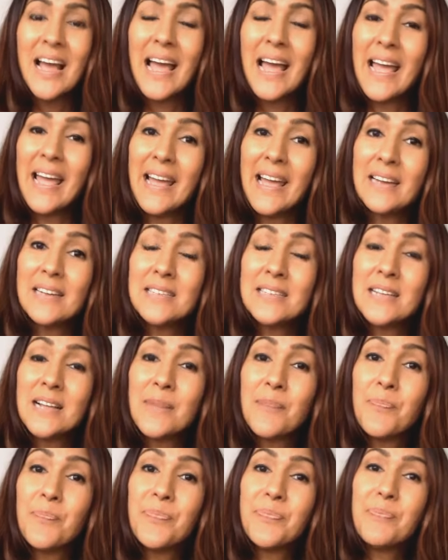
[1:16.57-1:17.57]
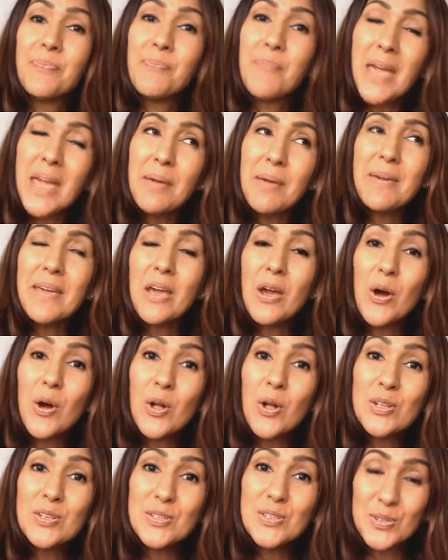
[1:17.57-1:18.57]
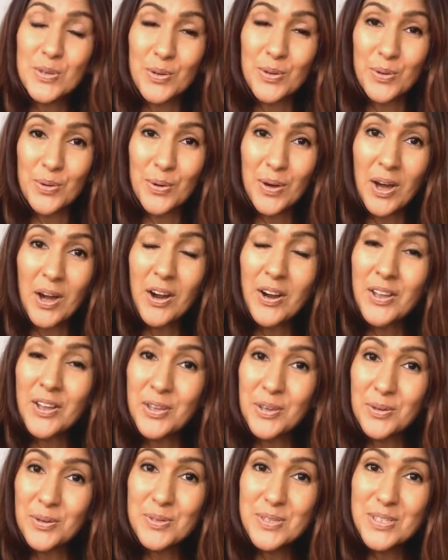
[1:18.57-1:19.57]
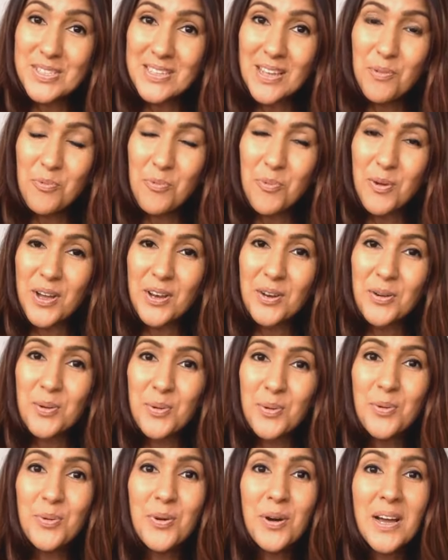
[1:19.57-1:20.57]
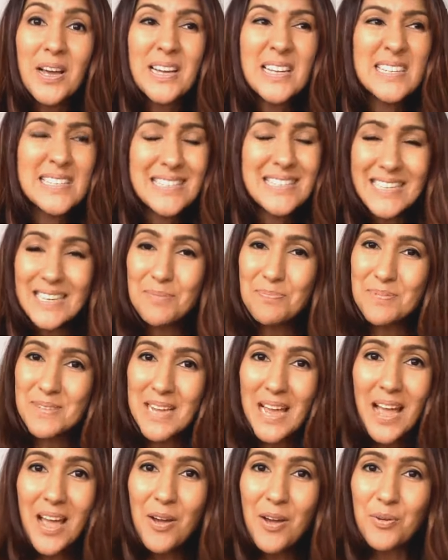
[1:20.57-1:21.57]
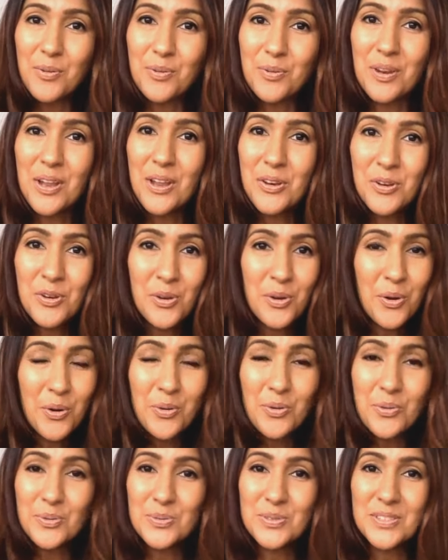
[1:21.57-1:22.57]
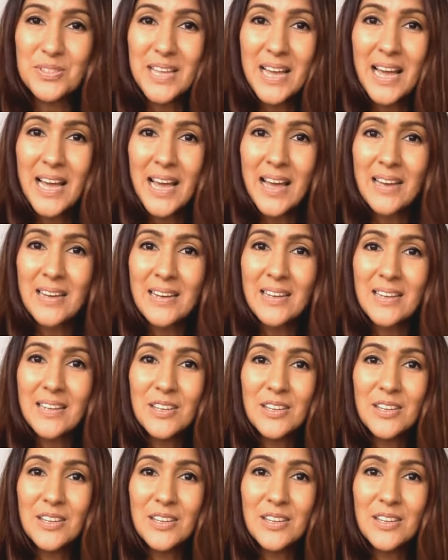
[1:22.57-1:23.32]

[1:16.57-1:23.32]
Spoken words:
And maybe also, are you someone who deep down knows that,